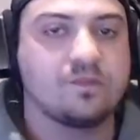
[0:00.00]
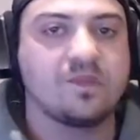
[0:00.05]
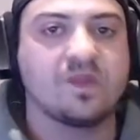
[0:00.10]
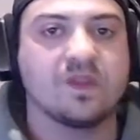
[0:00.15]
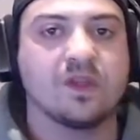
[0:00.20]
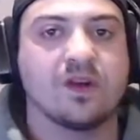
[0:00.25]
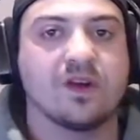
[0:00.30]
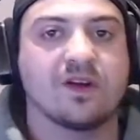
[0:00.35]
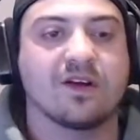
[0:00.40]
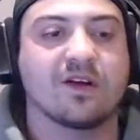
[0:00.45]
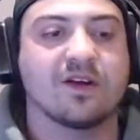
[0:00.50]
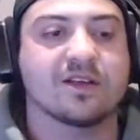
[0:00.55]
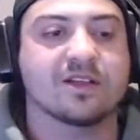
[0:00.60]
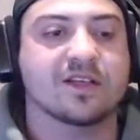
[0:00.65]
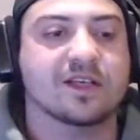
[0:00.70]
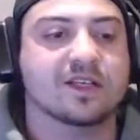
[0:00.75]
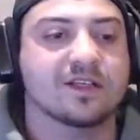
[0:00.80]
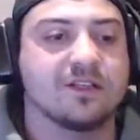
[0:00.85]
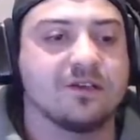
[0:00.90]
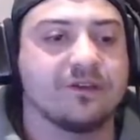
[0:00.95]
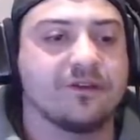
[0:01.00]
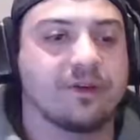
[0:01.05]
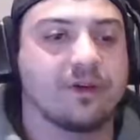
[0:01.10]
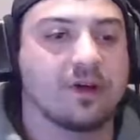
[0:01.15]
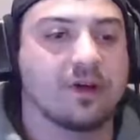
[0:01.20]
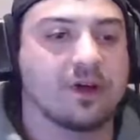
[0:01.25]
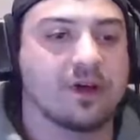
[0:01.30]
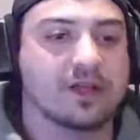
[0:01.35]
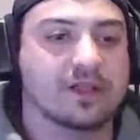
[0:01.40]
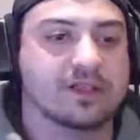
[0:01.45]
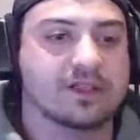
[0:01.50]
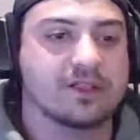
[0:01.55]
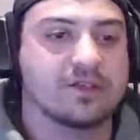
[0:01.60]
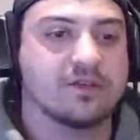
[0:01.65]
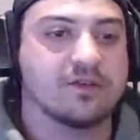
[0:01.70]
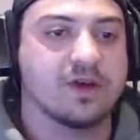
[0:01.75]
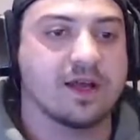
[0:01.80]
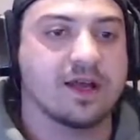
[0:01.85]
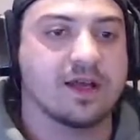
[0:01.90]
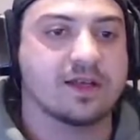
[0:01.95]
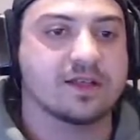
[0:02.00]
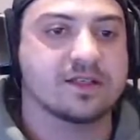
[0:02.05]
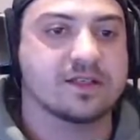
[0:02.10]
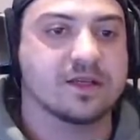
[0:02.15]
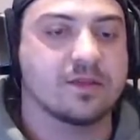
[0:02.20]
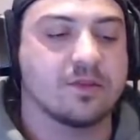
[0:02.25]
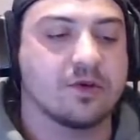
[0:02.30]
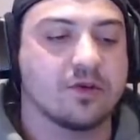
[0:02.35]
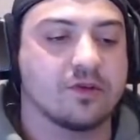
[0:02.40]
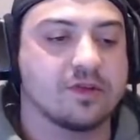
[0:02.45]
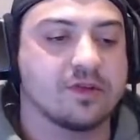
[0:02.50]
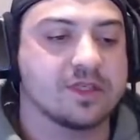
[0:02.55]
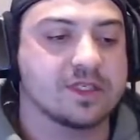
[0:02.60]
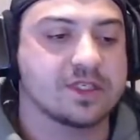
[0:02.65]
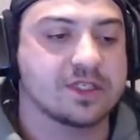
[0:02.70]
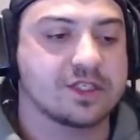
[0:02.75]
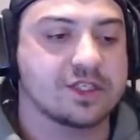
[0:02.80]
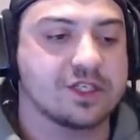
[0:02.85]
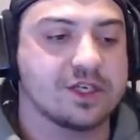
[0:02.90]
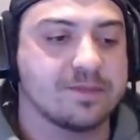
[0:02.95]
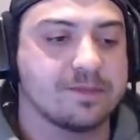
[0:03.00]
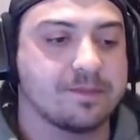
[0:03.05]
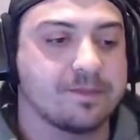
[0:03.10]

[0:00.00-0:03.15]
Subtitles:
Alright guys, I actually forgot I still had some on this ship.